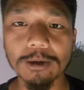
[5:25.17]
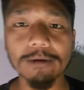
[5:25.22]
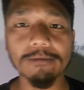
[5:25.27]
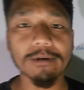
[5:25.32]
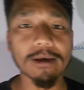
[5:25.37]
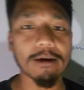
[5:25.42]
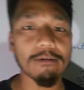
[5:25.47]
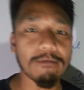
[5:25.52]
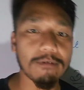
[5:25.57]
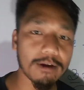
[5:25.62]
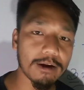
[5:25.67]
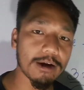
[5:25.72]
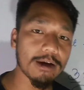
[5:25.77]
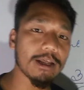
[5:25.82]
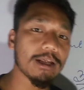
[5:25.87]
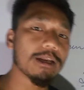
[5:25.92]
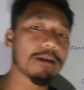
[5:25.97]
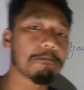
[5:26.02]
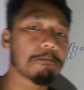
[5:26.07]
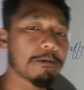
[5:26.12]
we have learned
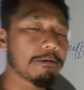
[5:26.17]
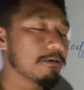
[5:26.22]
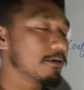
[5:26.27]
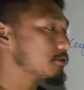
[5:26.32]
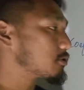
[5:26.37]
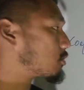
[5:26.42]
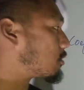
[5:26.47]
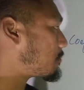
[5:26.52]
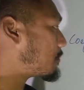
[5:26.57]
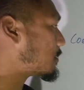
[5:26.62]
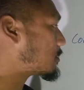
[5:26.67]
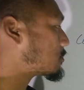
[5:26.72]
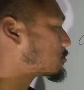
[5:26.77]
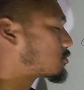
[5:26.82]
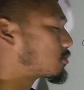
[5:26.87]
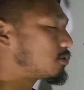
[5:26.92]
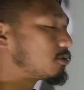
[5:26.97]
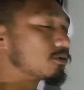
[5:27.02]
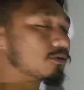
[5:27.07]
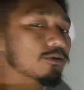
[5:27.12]
in the previous topic.
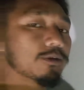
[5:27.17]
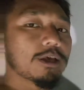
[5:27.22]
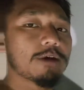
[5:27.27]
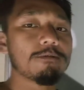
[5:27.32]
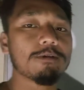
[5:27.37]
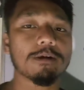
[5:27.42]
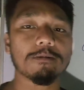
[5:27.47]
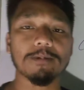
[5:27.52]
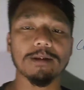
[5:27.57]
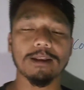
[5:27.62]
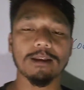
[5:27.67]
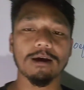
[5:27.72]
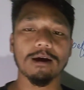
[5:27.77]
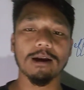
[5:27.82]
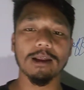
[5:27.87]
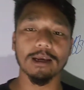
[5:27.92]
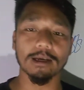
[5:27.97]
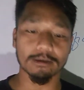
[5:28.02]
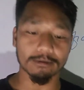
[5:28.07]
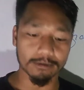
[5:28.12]
So today we will be
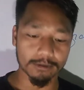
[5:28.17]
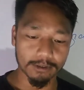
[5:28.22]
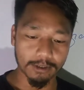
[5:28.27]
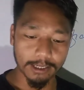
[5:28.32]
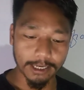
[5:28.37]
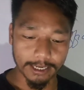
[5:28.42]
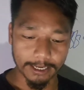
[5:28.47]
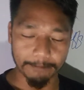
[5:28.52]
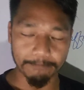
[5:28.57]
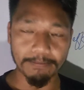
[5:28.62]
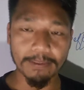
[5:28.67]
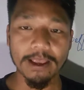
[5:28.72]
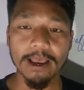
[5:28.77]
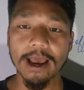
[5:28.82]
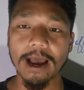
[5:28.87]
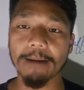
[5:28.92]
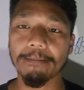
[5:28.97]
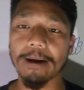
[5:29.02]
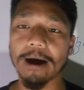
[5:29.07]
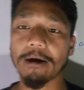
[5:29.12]
learning, okay,
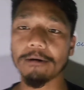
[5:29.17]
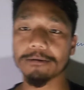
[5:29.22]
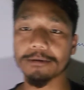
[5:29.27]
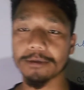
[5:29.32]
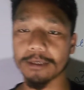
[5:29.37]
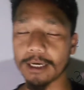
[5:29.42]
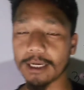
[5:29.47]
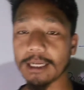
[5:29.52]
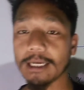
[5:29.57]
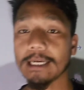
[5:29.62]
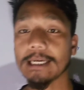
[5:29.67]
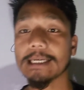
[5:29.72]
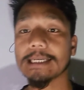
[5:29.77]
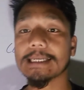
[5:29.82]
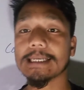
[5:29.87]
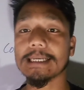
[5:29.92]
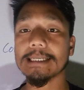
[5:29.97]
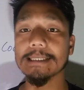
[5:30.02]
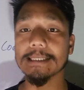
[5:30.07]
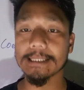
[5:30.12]
about the
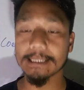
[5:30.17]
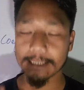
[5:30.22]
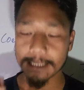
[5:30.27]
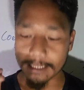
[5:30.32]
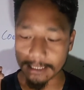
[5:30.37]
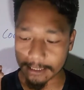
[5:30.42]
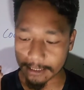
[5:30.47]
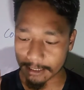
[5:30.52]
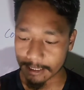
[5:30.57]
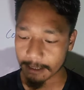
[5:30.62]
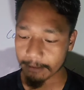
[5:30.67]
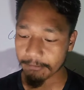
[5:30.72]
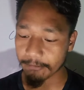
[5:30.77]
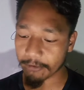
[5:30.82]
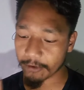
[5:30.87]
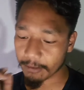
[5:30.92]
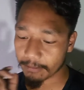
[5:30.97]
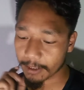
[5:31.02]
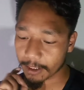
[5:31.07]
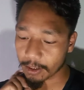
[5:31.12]
constant term
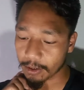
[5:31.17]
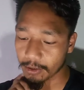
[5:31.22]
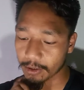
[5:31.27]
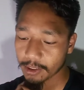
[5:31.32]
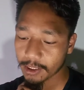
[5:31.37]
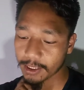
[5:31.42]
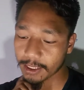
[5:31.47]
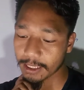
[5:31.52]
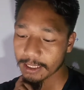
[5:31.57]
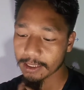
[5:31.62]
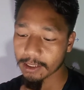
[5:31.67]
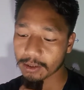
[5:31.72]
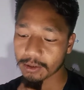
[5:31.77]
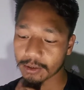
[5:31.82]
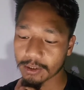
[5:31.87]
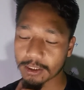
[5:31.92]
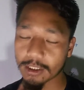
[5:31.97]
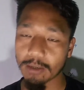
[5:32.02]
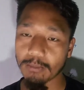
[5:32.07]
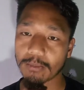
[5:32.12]
from the question, that is
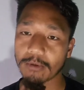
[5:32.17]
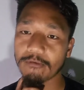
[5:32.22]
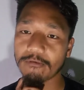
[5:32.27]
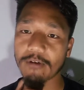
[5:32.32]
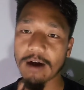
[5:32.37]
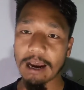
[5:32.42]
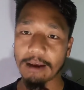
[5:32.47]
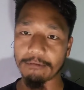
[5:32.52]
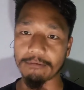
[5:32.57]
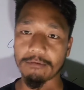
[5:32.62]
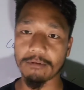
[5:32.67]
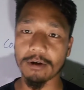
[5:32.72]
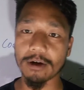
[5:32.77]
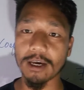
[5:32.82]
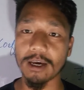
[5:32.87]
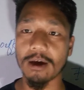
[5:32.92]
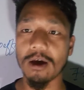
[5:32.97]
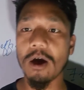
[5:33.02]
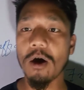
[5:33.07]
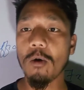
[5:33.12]
question number 5.
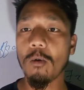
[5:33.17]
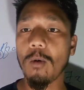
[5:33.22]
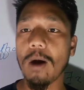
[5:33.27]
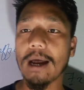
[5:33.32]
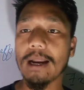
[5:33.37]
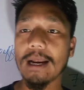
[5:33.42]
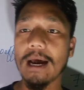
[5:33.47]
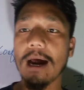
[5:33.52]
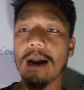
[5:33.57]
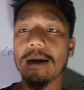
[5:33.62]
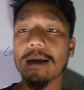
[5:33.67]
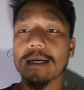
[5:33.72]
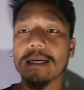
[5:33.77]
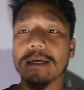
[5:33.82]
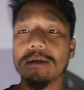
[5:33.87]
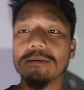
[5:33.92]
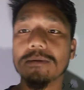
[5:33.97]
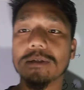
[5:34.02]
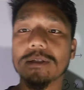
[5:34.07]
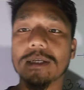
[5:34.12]
Okay, what are the
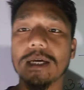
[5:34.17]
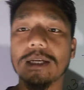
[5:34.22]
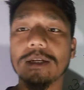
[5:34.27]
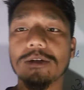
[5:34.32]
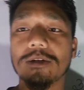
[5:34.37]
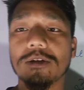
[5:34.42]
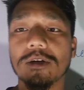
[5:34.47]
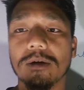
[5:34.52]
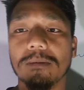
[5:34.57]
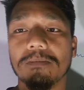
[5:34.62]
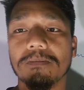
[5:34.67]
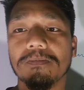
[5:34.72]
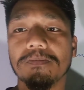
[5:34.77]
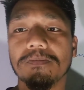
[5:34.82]
constant terms?